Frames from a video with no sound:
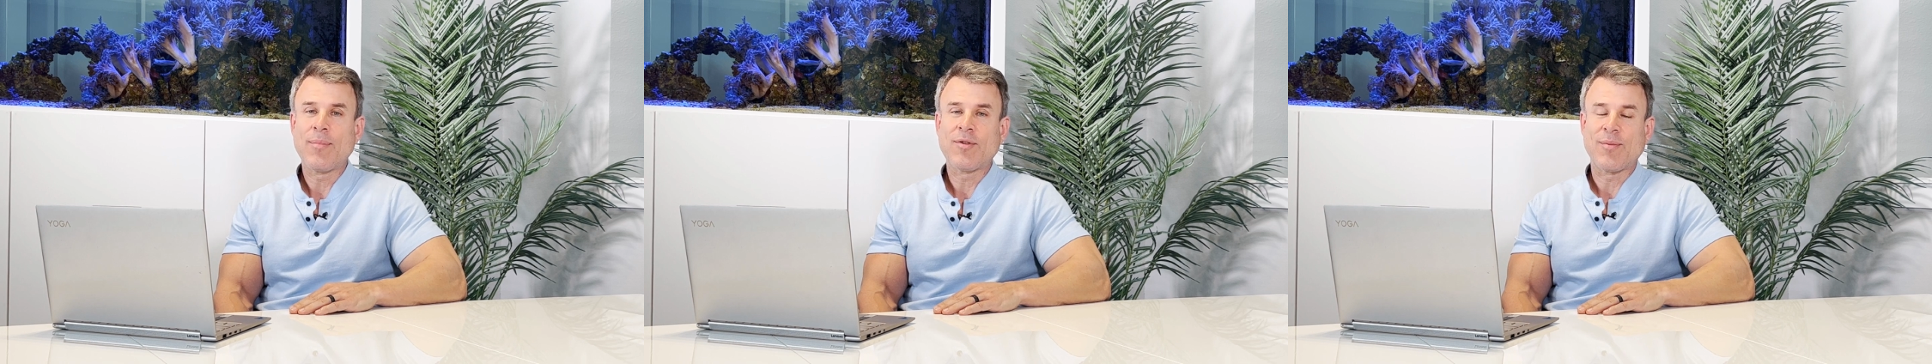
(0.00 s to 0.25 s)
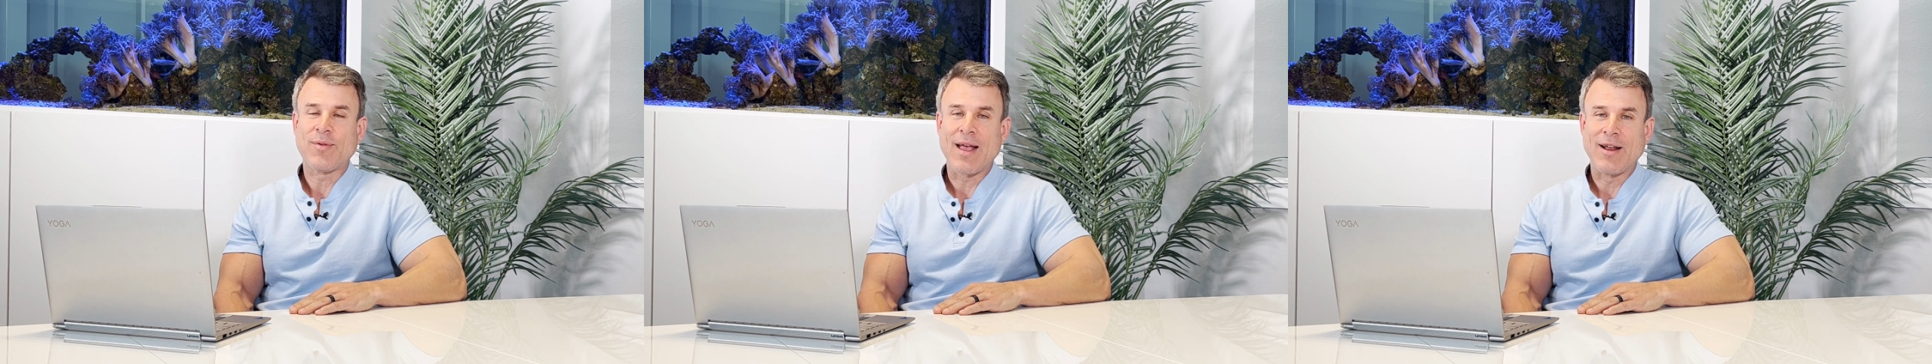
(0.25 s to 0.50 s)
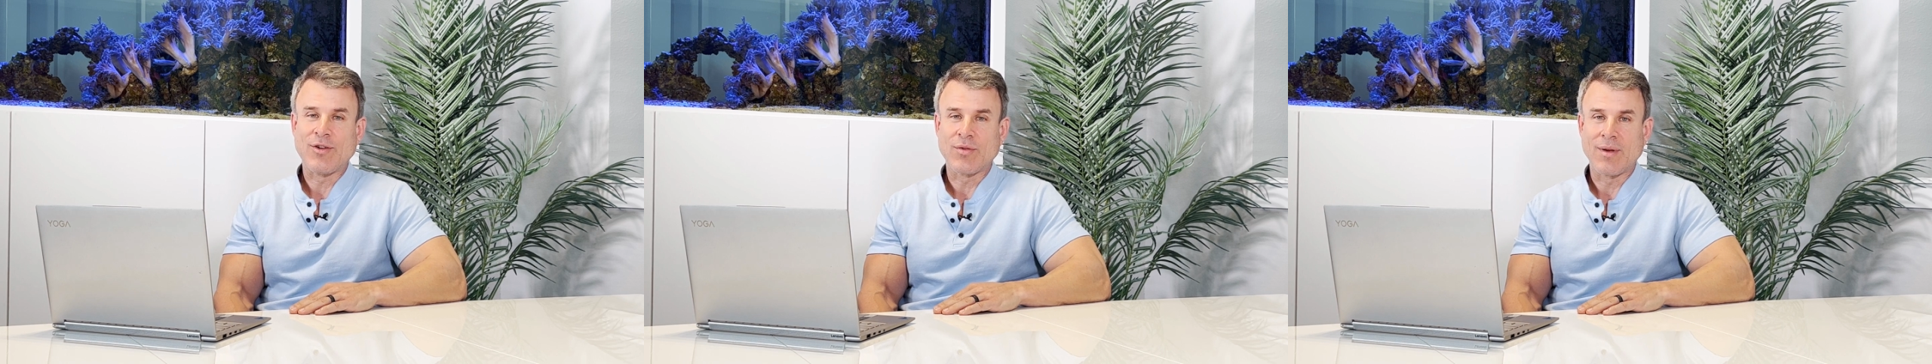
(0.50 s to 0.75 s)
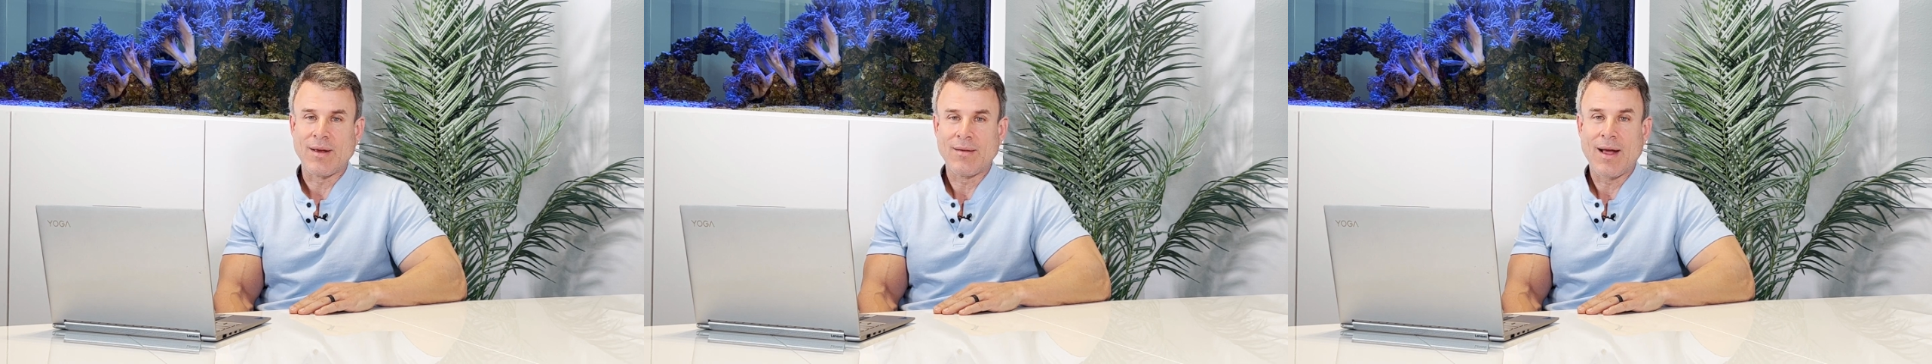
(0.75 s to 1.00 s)

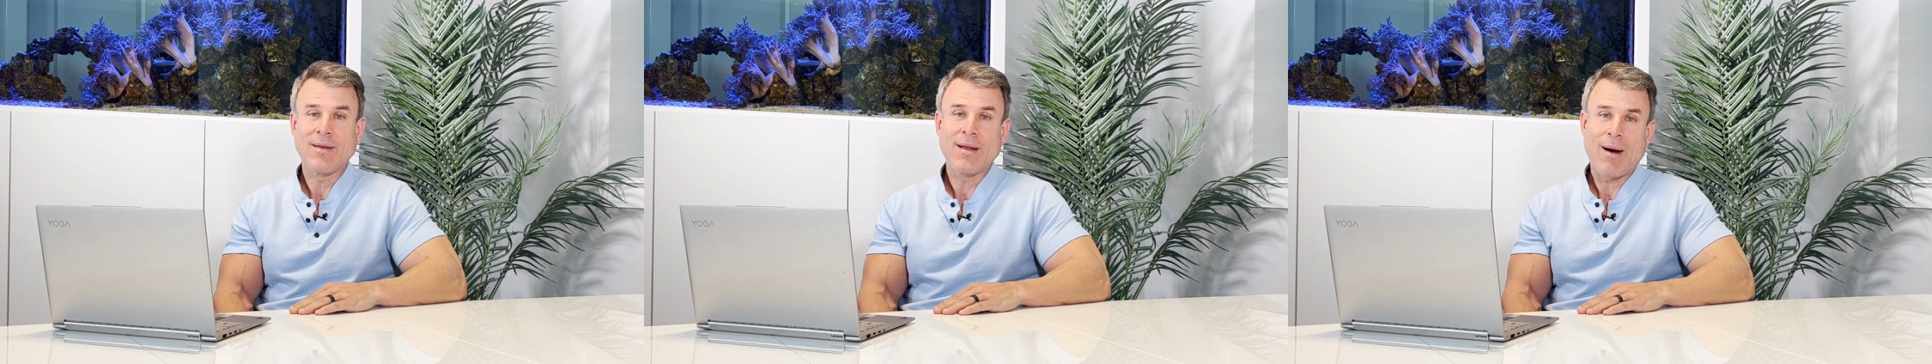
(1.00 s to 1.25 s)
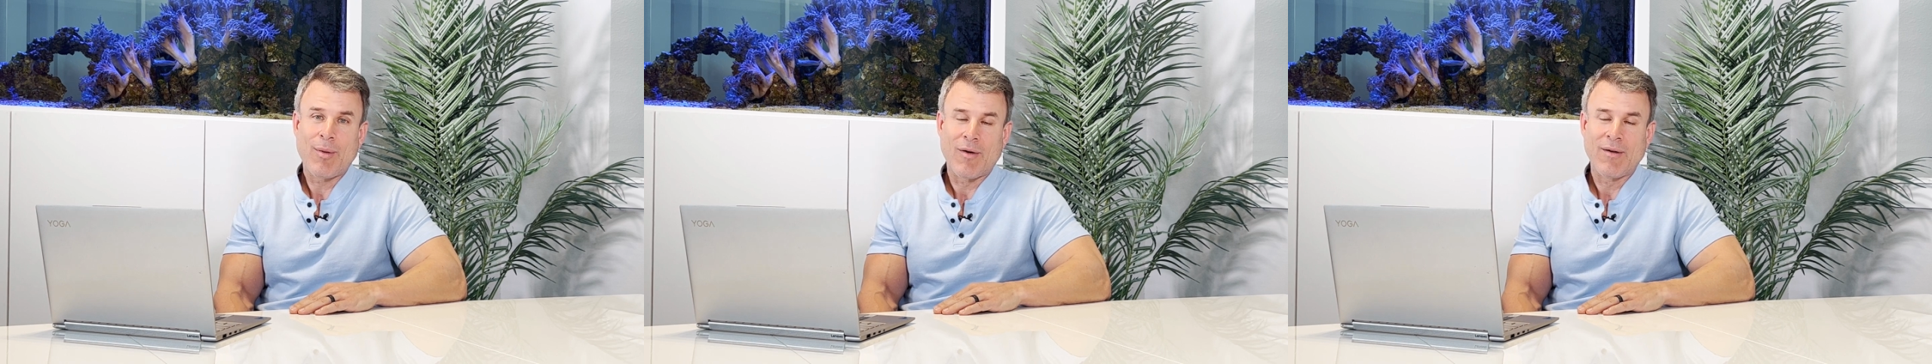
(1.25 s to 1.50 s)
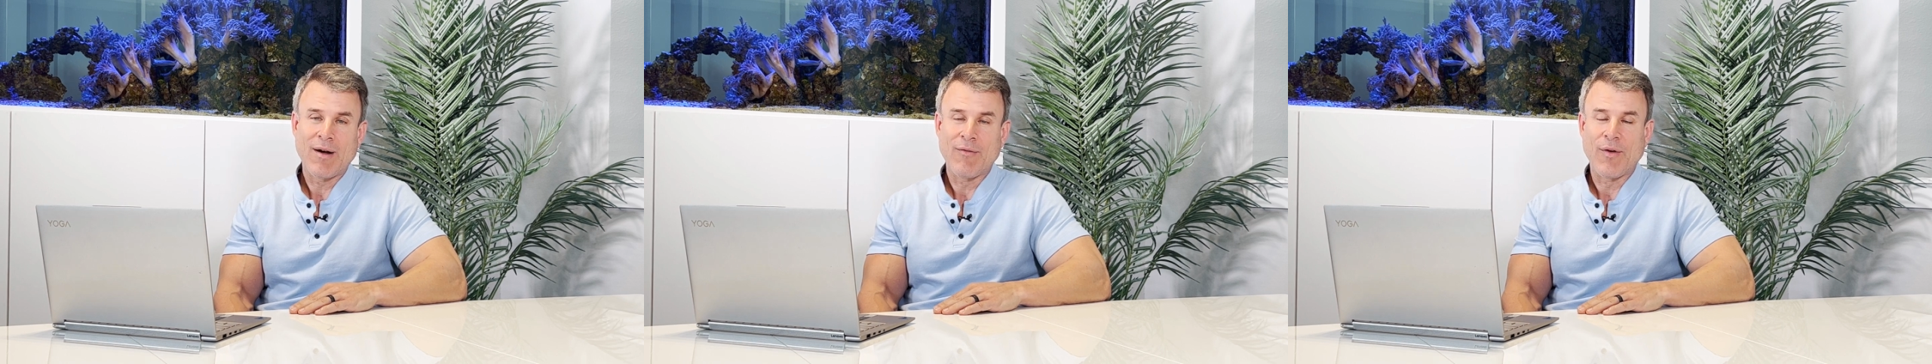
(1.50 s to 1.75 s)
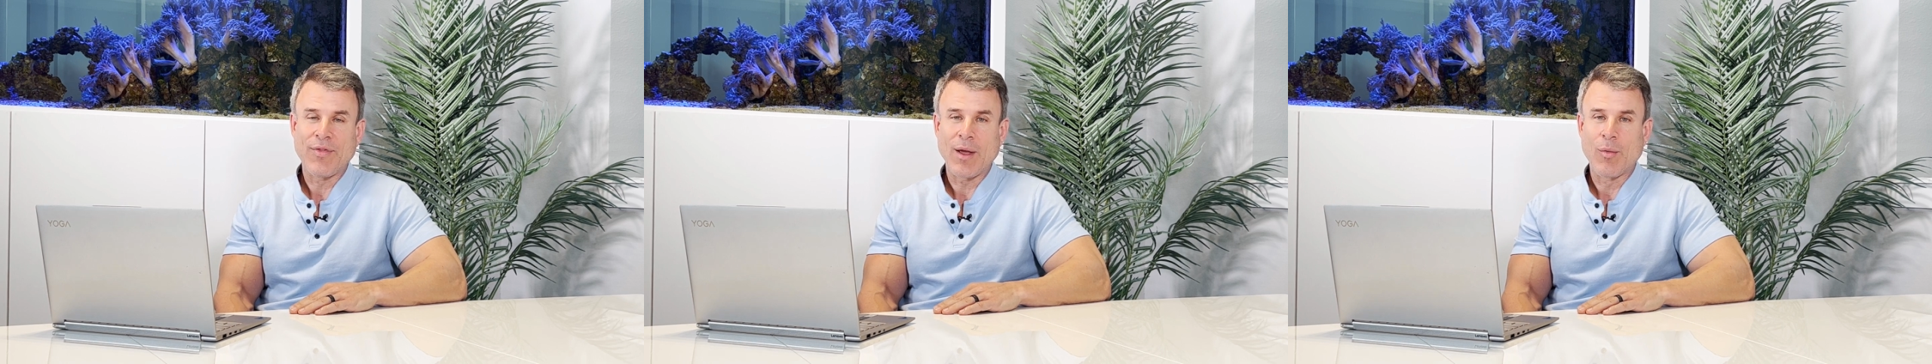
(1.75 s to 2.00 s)
substantially, like double of
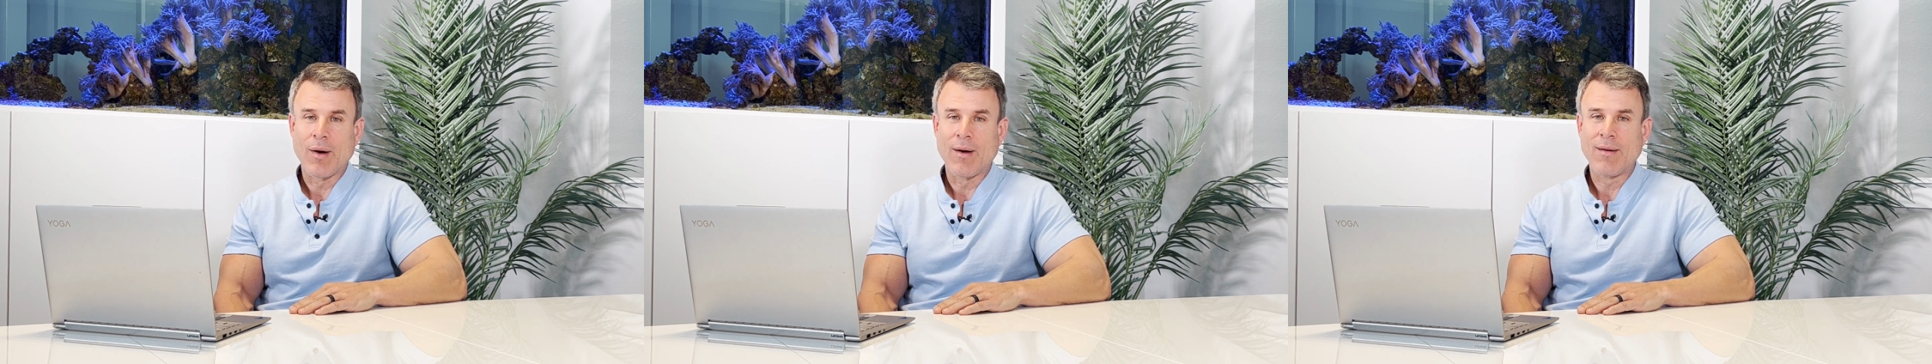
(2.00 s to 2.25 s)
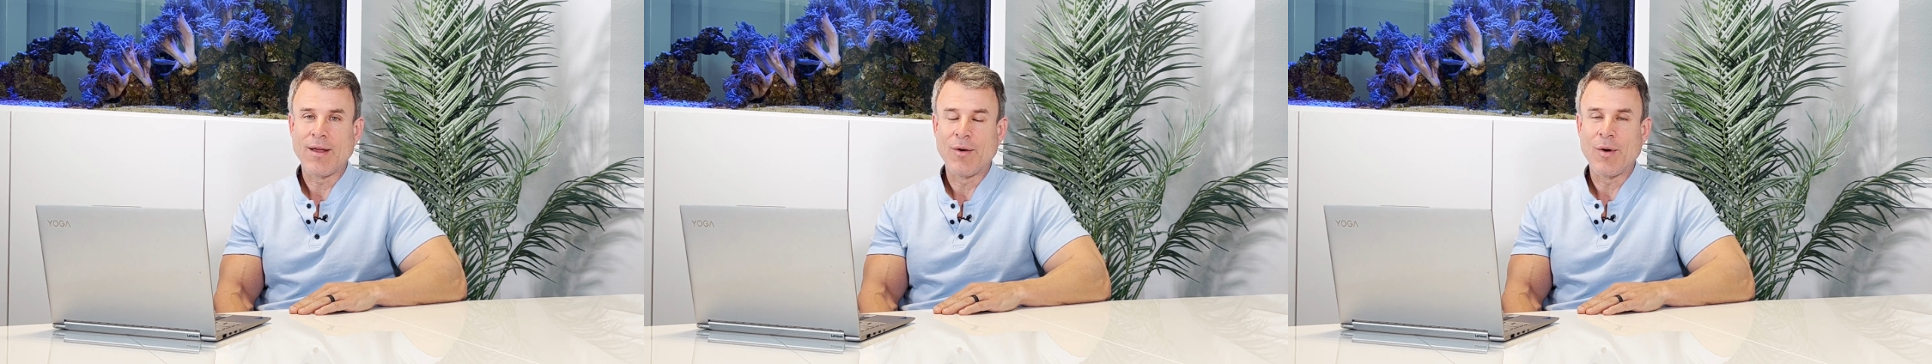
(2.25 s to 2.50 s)
what they were,